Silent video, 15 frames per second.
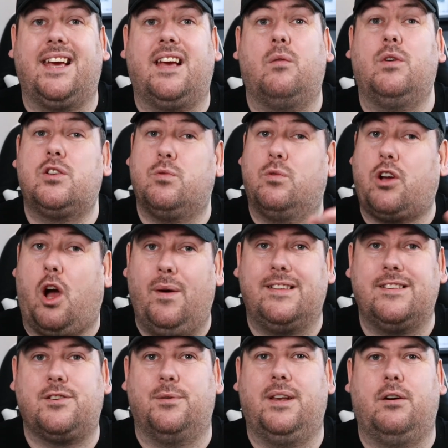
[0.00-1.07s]
which we'll go
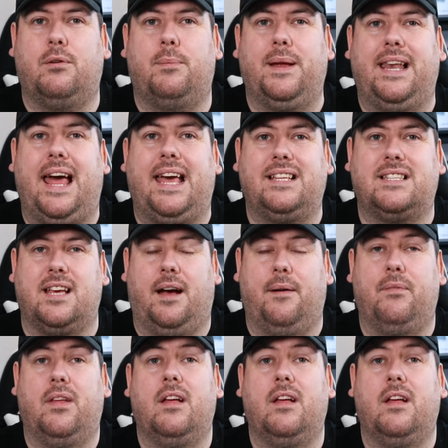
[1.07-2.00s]
into a little bit later.